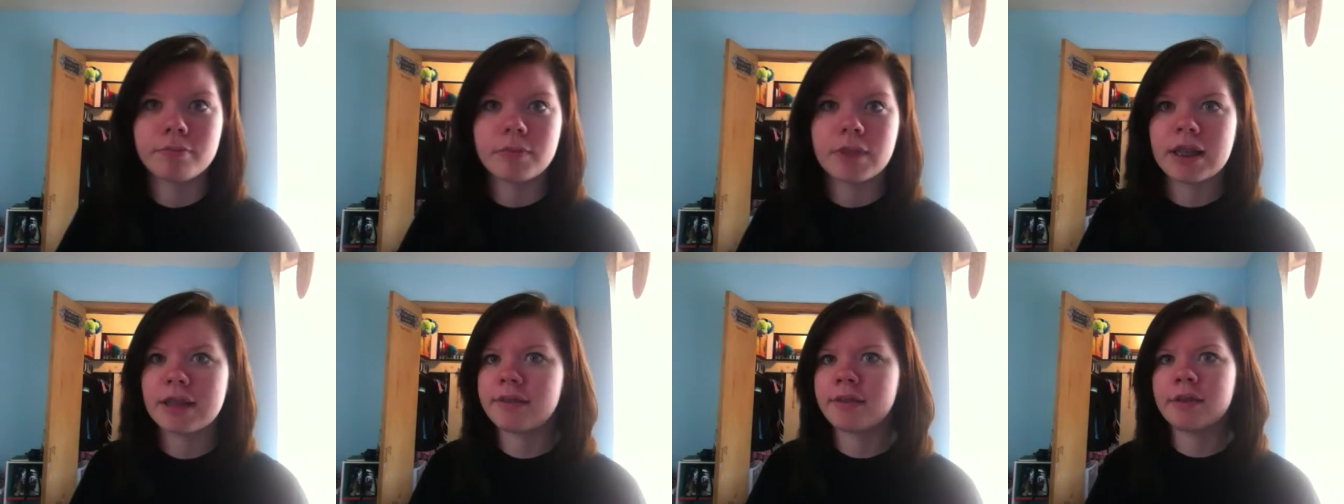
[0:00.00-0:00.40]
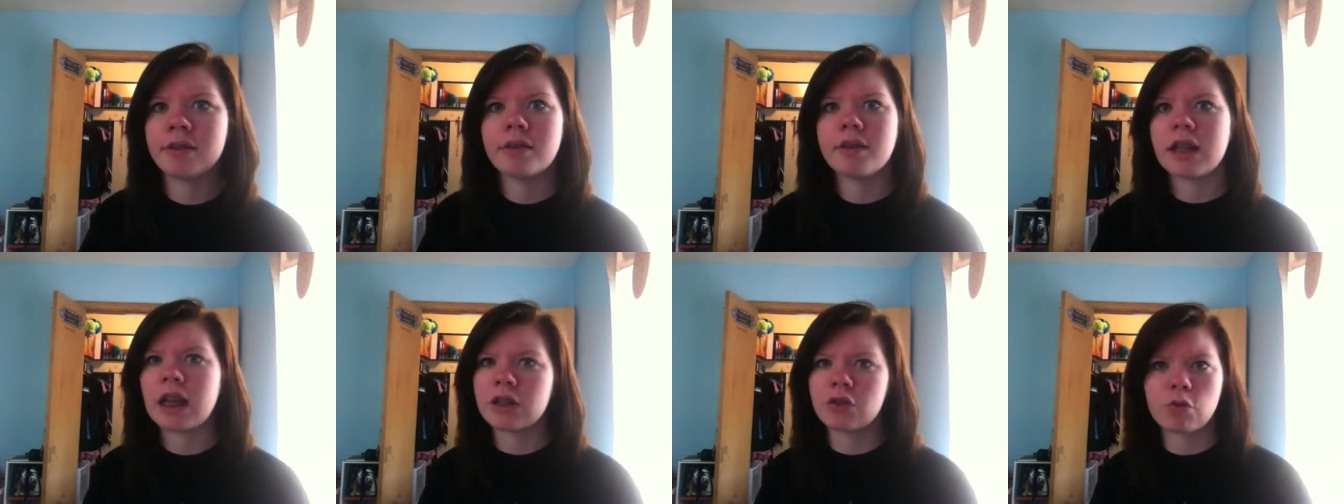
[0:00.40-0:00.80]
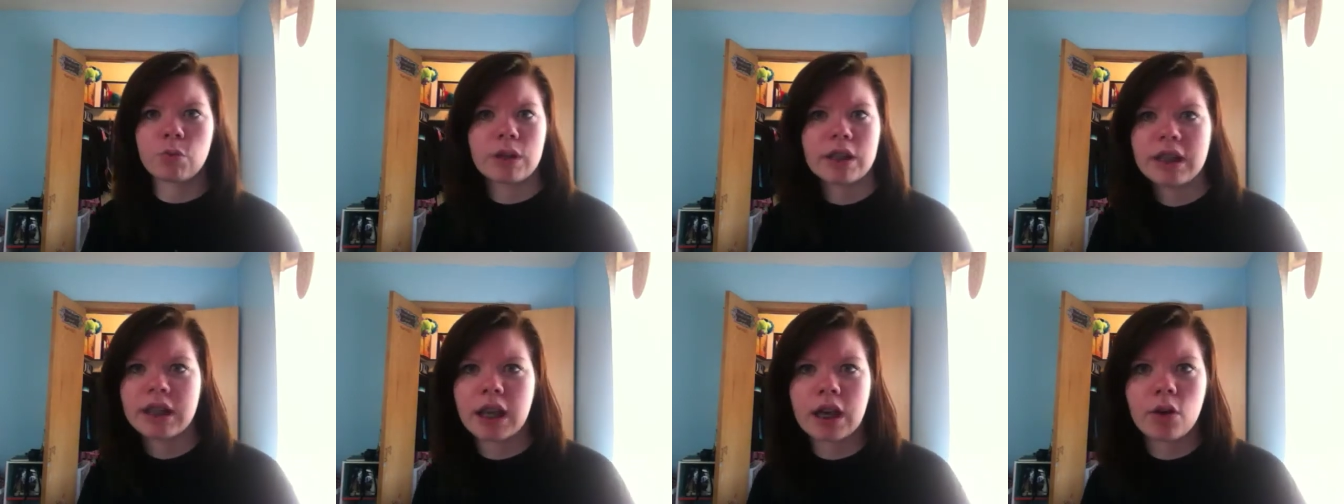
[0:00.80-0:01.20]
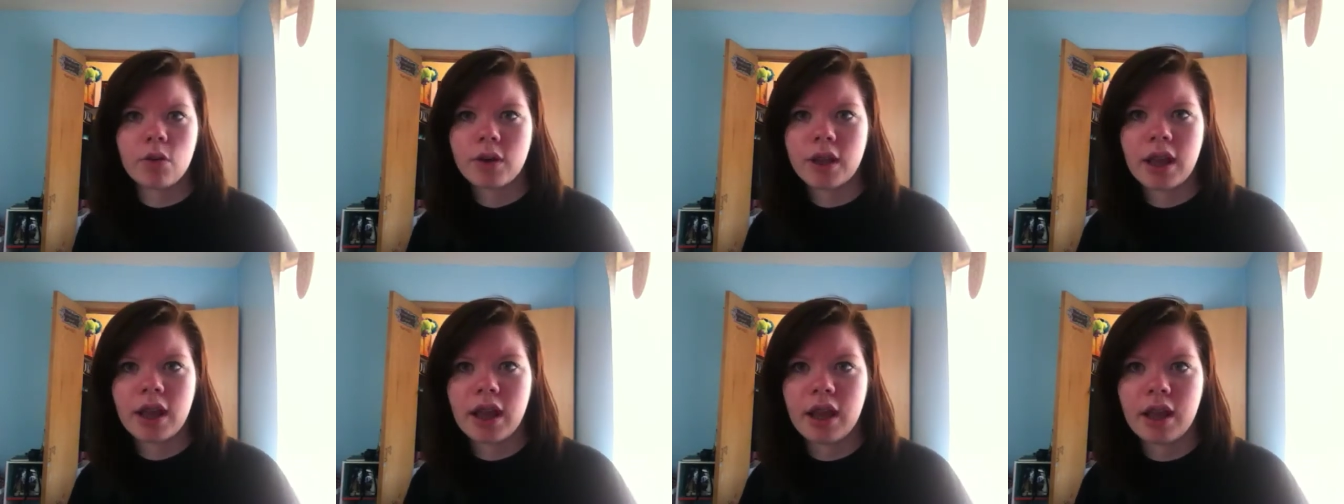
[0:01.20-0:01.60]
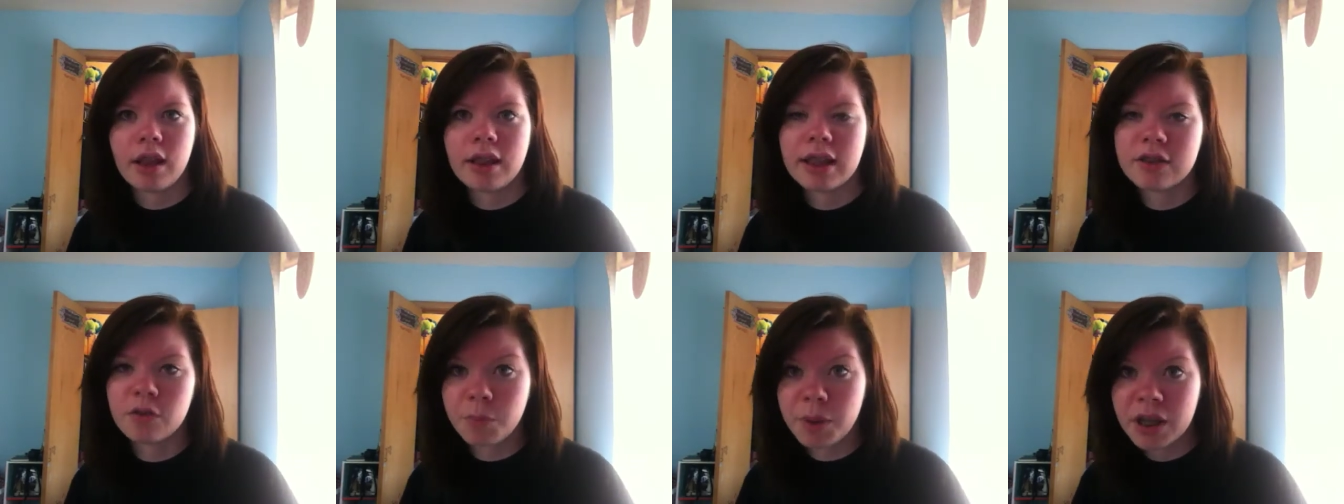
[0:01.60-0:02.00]
That's really not okay.
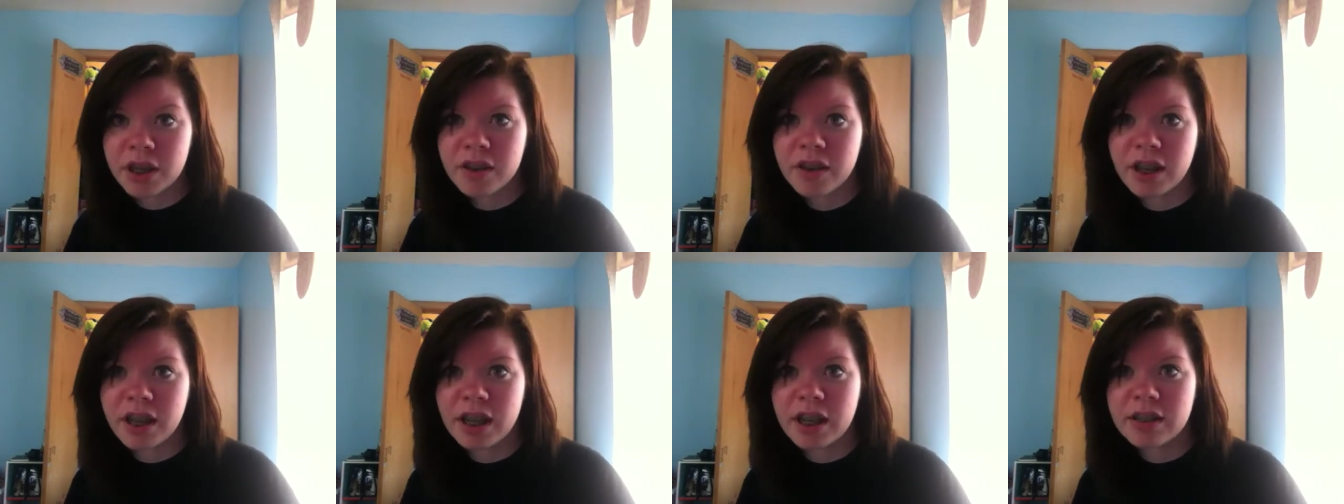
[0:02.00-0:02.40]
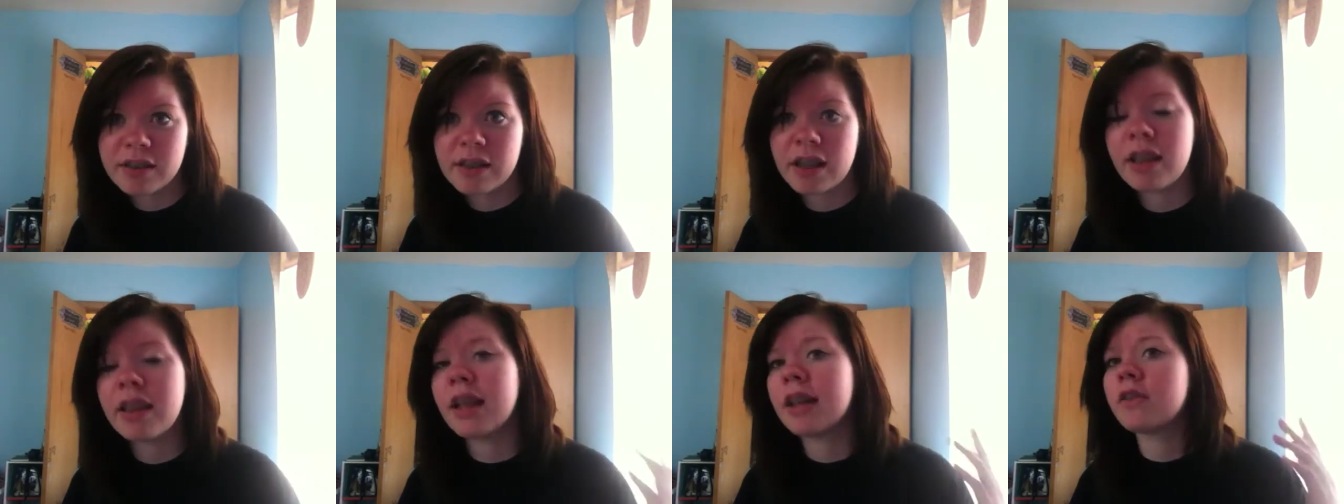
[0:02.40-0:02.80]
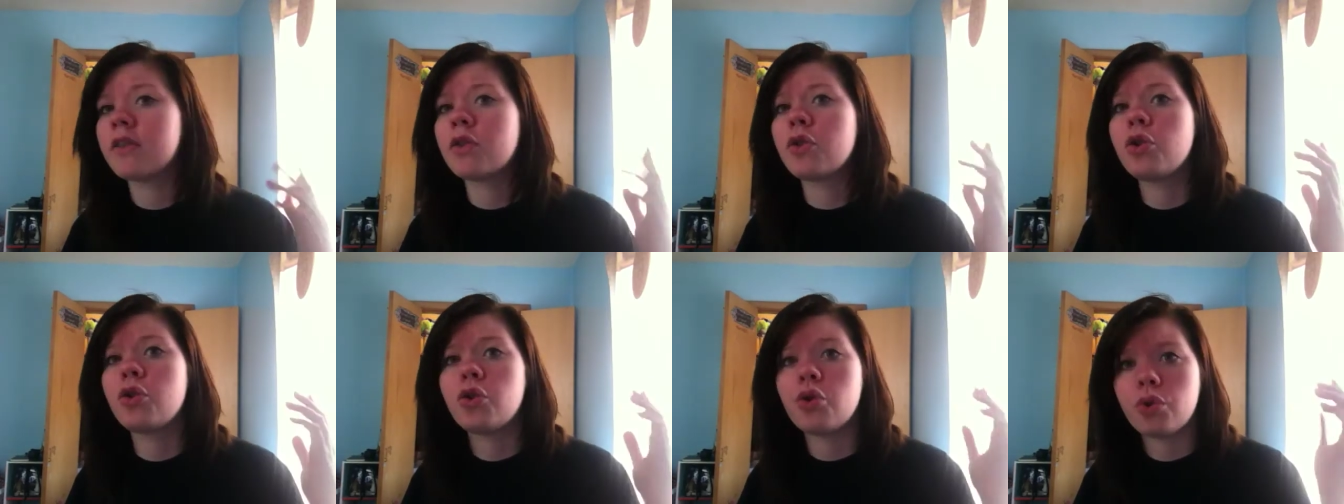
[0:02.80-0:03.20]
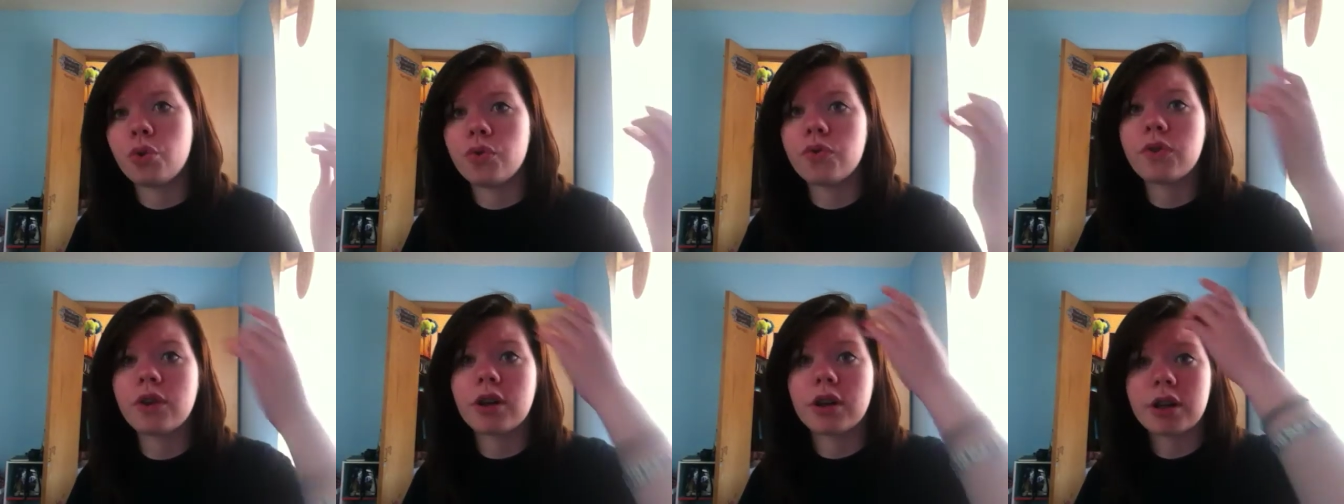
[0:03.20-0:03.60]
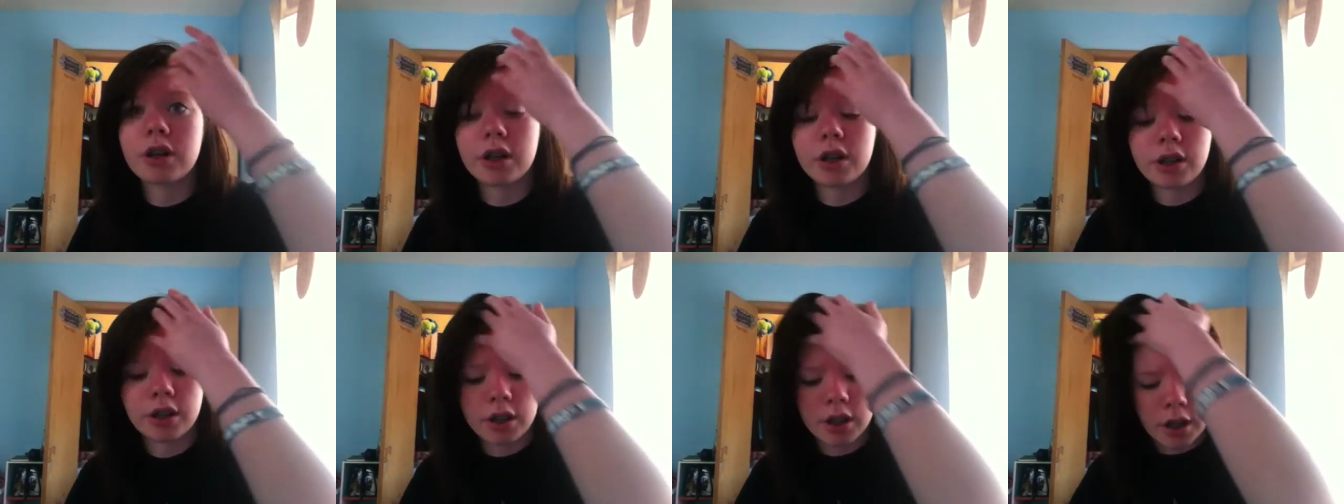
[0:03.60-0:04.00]
That's being a tease, and that's too far.